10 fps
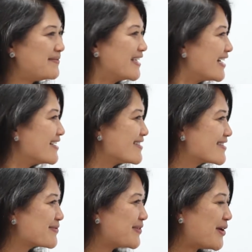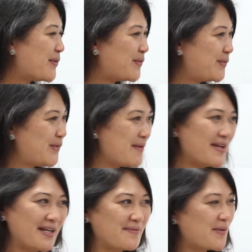because, you know,
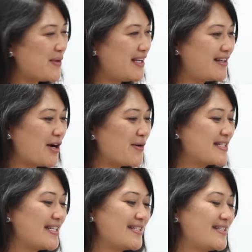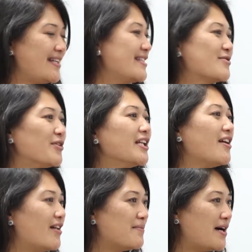women, I mean, we coexist, and it's really
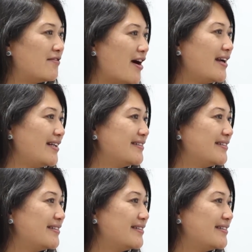all about riding.